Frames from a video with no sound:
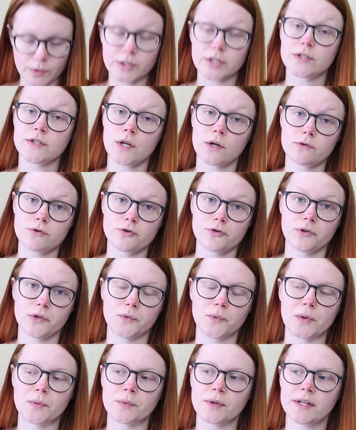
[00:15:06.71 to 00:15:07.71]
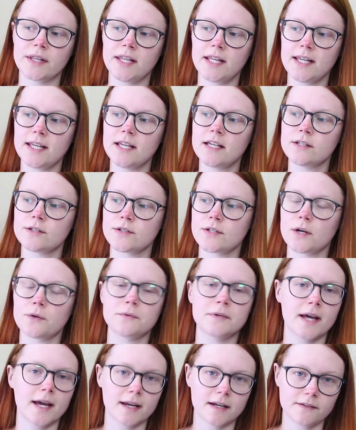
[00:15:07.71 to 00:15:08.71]
Which is so true. When we're thinking so
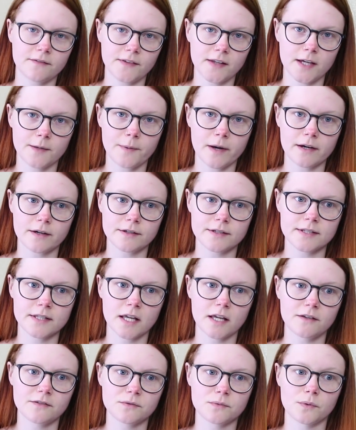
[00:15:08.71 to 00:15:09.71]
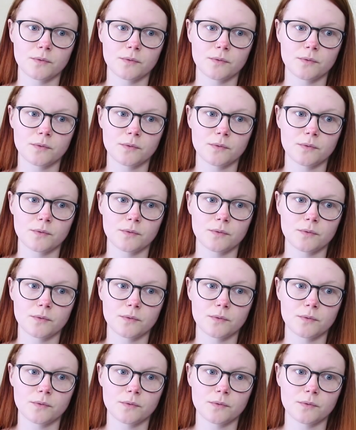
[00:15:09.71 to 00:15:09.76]
negatively about ourselves,